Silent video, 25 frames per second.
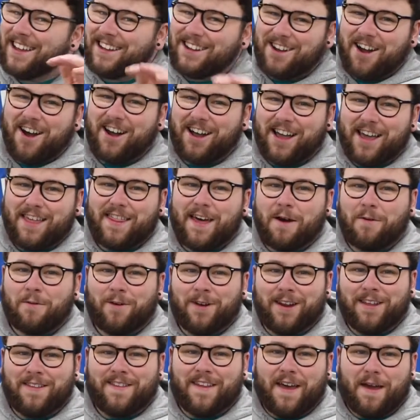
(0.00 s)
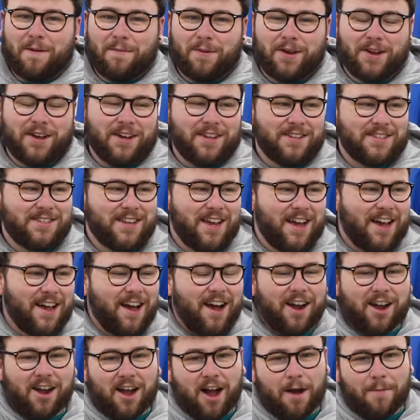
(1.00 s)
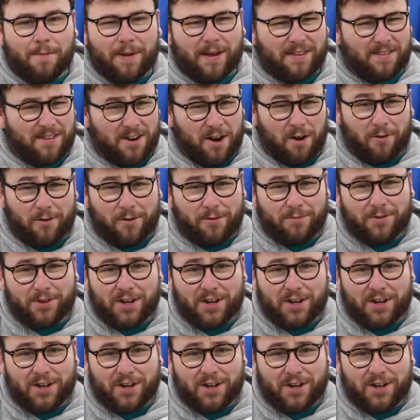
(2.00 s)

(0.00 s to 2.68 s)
Gotta get that one in there because I picked an Oldham